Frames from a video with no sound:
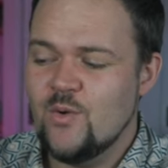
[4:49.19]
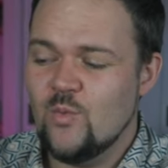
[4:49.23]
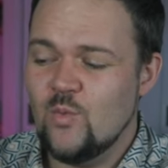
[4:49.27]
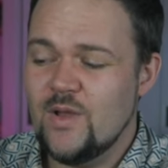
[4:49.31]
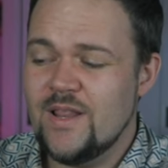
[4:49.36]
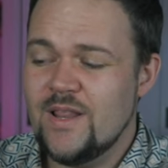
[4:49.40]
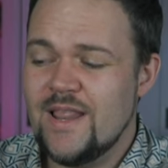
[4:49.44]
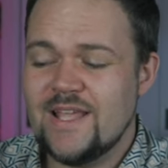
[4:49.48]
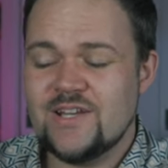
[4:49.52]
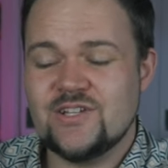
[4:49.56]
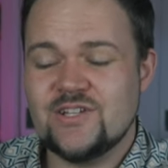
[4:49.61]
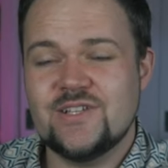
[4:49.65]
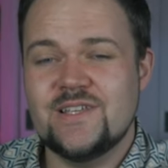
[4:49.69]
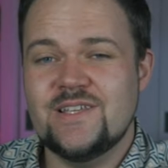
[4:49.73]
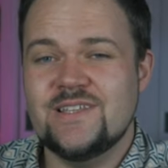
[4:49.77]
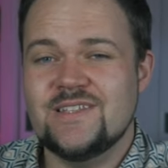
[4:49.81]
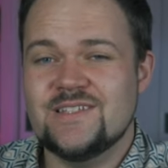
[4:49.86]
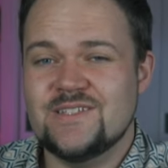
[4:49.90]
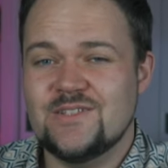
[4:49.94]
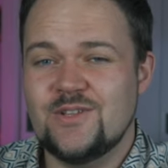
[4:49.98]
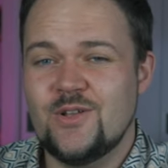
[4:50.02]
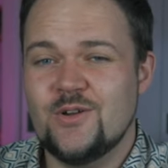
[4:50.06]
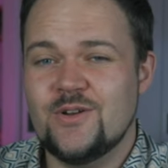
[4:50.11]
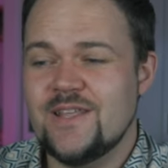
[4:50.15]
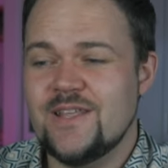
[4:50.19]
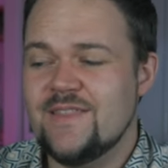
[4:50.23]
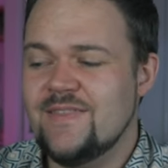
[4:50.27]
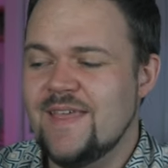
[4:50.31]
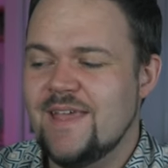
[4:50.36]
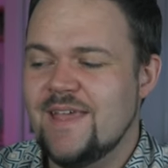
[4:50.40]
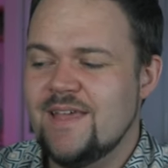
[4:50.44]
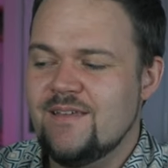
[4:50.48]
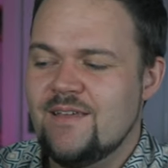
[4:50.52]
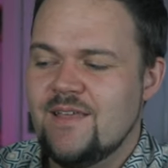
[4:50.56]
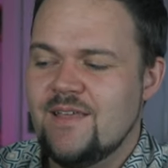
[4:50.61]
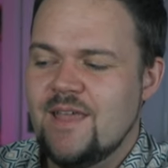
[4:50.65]
will actually slot in
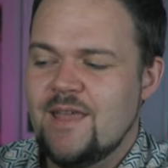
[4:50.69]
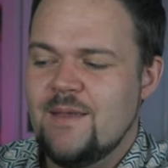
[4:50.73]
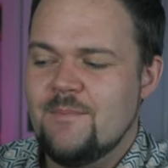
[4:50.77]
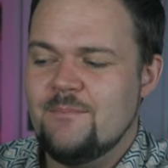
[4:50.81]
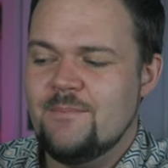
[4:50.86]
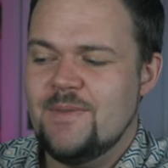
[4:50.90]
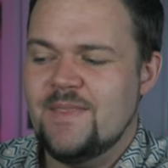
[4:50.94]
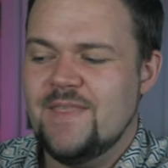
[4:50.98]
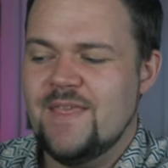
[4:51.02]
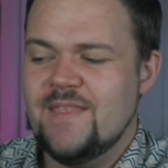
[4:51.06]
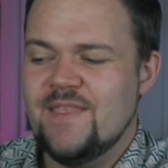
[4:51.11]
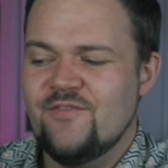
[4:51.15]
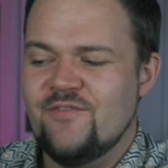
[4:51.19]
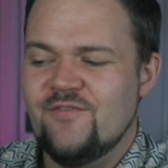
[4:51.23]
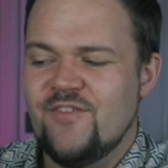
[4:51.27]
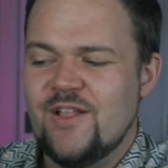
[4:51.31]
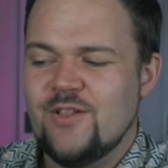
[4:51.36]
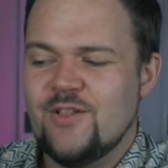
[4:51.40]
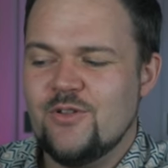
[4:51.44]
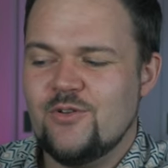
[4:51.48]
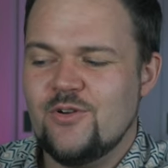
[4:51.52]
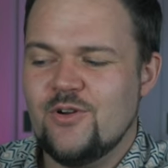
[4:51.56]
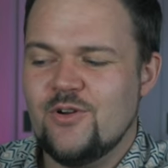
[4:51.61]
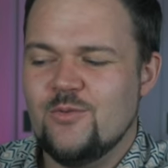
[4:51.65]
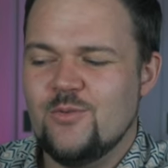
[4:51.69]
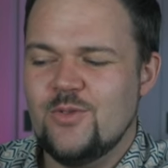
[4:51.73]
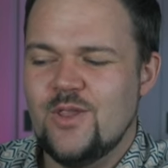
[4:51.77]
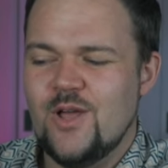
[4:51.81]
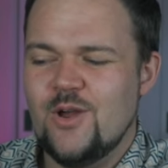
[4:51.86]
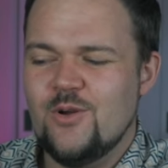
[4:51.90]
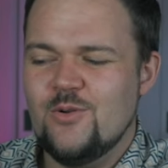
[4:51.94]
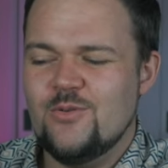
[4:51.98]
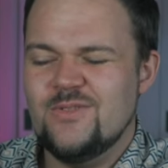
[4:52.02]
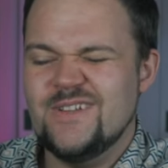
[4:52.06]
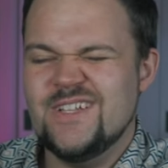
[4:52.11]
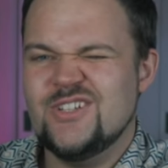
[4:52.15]
there, but then the Velcro will
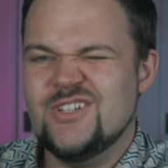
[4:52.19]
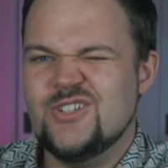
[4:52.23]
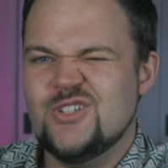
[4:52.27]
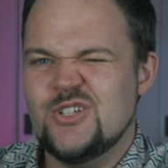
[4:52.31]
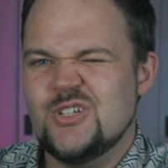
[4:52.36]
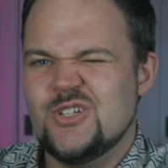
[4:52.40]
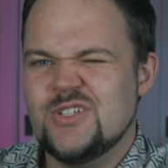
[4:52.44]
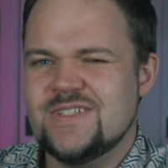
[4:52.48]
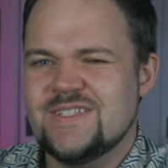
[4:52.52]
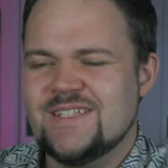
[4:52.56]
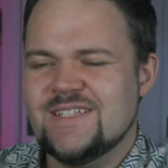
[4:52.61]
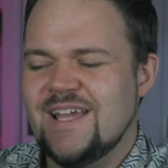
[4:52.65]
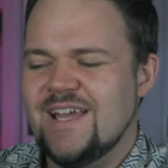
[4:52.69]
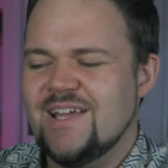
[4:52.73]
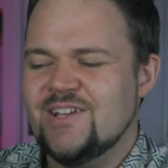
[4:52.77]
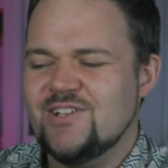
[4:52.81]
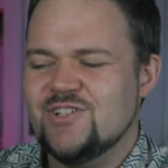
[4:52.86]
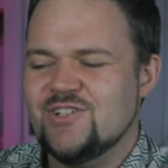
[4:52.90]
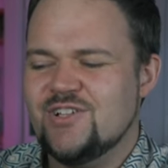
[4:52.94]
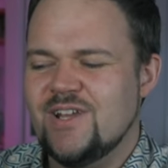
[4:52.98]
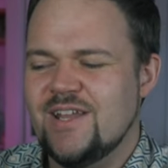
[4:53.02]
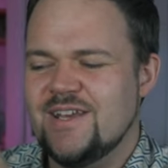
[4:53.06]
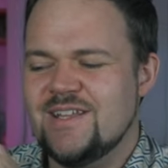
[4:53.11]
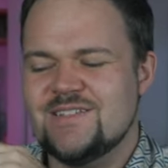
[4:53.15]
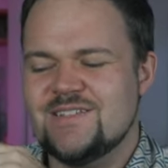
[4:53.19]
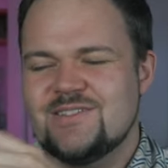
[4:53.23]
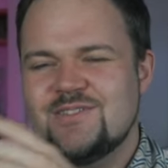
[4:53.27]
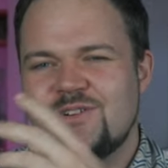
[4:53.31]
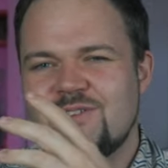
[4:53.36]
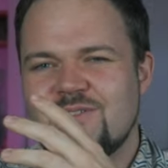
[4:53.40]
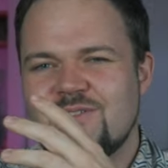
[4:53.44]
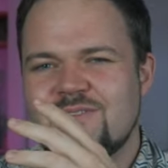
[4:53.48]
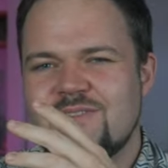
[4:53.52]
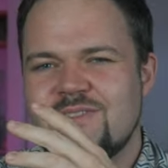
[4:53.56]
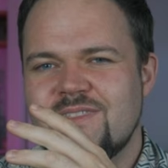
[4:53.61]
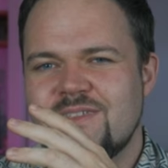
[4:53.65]
only just touch and it's
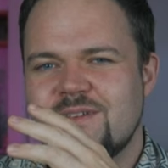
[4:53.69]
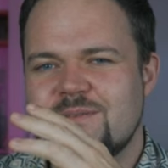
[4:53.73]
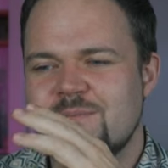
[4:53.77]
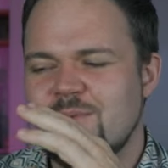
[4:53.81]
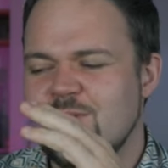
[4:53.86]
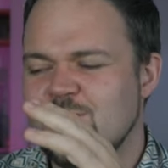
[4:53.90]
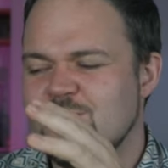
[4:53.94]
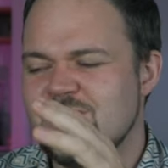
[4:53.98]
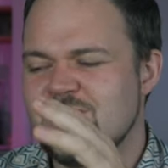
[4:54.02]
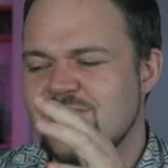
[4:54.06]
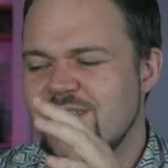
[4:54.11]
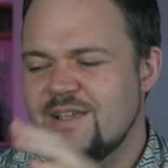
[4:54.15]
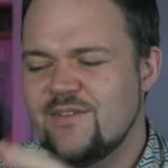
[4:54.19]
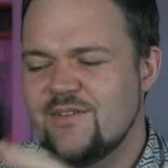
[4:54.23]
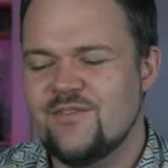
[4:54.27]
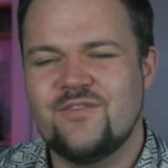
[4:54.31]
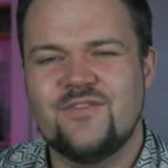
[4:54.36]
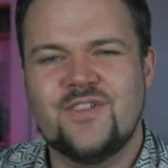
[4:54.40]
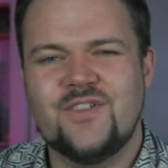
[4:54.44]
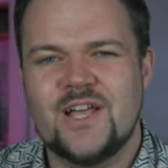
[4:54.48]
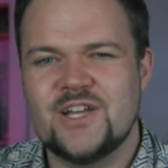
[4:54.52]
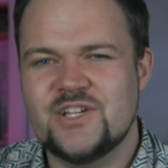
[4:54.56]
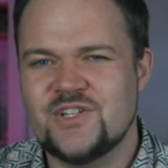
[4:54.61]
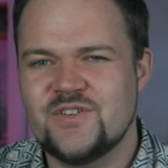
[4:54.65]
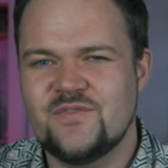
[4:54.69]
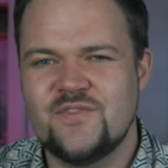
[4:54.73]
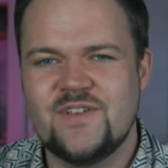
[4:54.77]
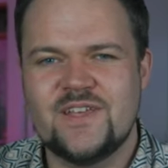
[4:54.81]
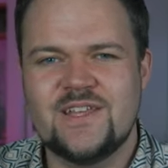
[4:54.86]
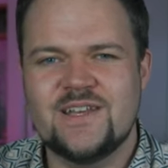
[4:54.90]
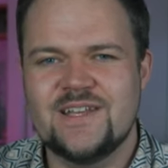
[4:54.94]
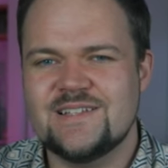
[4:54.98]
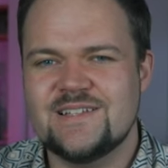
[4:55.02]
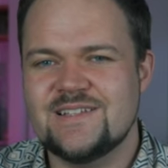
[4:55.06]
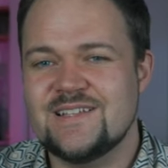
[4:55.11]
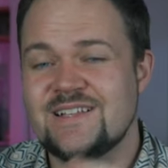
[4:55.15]
not the most like flush
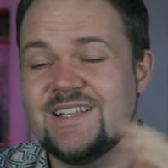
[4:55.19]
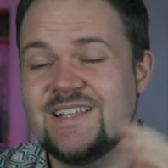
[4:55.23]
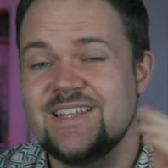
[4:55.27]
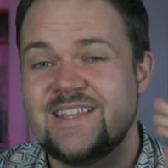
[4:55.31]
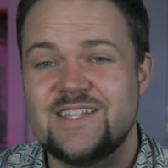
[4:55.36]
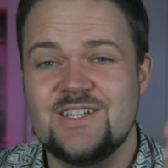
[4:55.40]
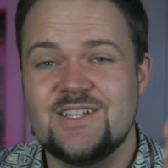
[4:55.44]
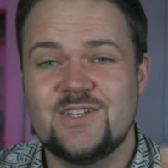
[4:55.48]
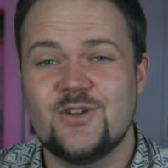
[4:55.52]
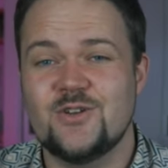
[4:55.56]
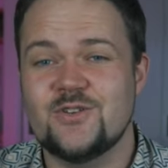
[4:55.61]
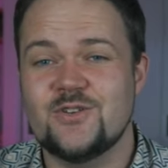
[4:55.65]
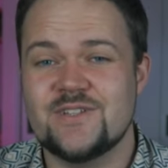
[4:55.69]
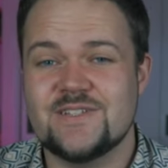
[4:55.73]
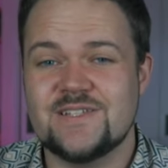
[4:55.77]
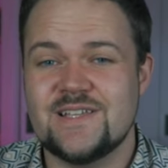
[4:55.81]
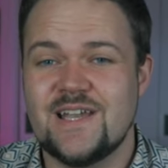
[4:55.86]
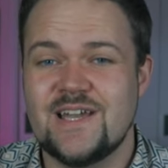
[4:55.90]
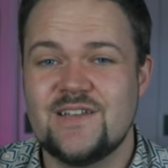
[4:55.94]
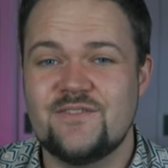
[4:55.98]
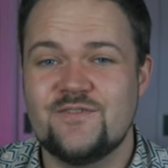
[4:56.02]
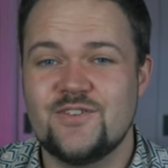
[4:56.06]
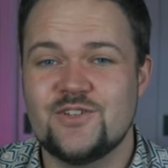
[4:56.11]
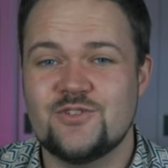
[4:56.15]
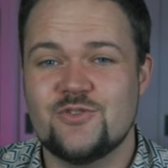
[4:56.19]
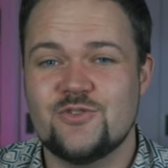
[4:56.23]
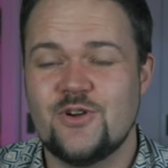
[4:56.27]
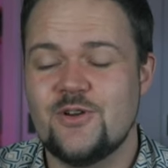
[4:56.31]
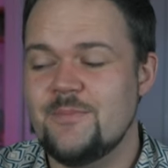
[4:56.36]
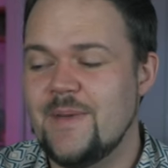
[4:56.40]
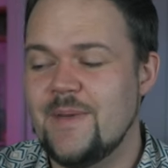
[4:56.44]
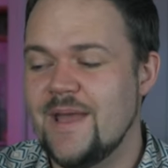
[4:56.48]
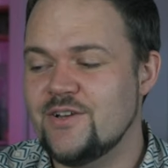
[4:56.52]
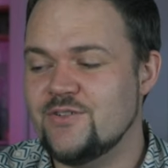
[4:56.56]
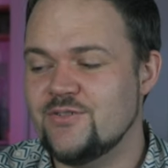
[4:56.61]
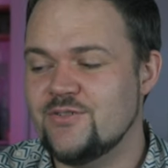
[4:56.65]
fit. It's clearly not designed for
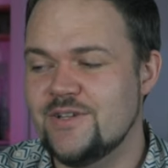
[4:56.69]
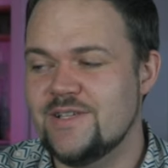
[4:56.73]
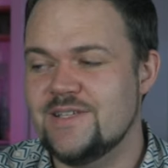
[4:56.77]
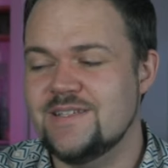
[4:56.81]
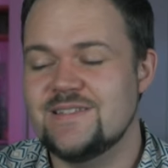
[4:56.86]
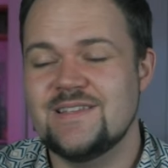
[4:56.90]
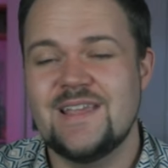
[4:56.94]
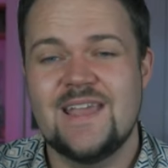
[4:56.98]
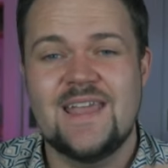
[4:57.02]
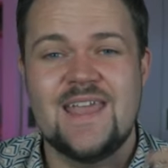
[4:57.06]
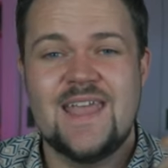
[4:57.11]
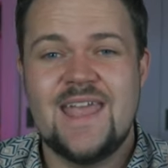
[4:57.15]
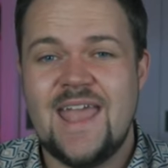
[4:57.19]
drone batteries.